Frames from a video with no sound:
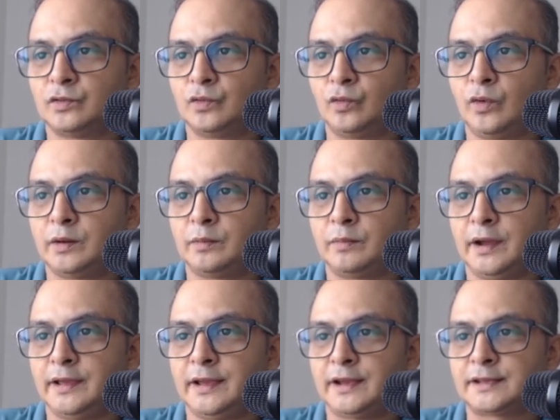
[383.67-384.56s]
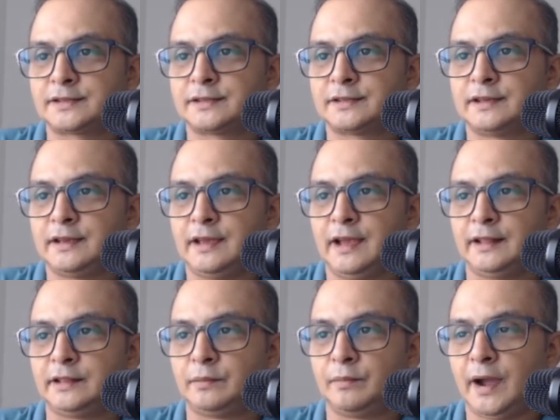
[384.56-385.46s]
1 by x,
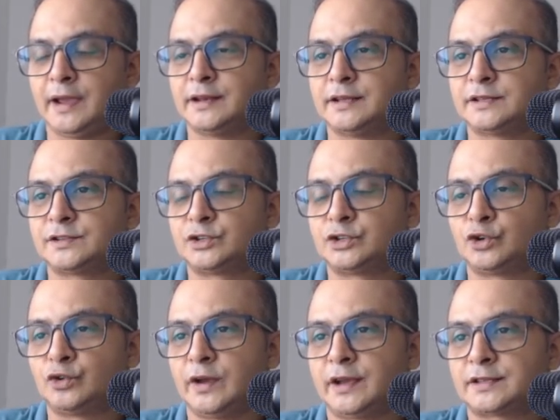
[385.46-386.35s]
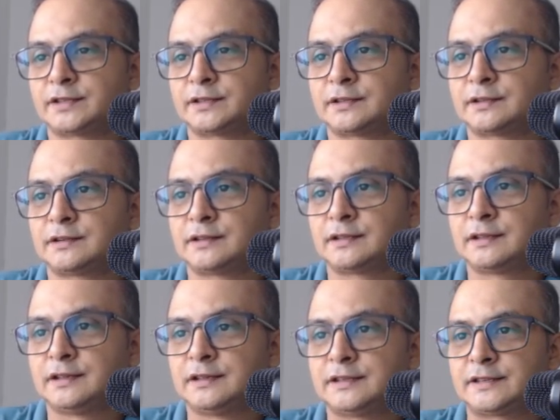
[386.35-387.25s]
and the minus 2x
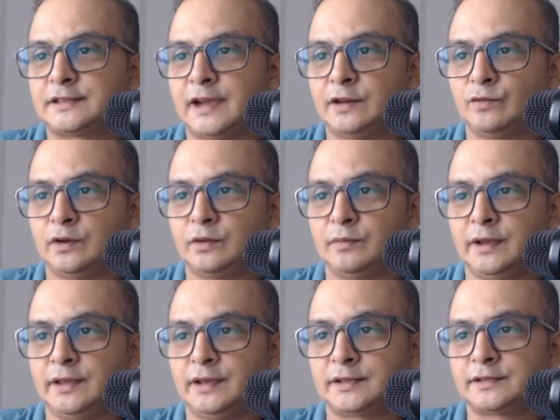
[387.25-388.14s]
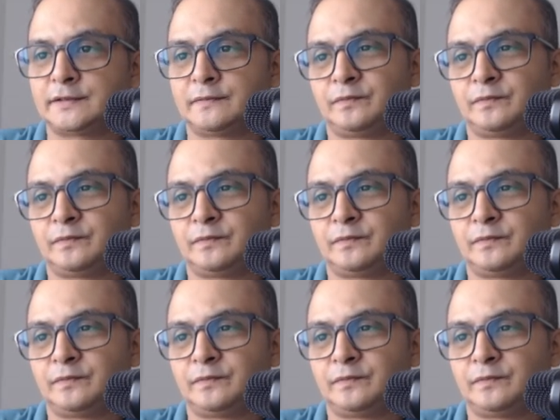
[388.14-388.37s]
sine 1 by x.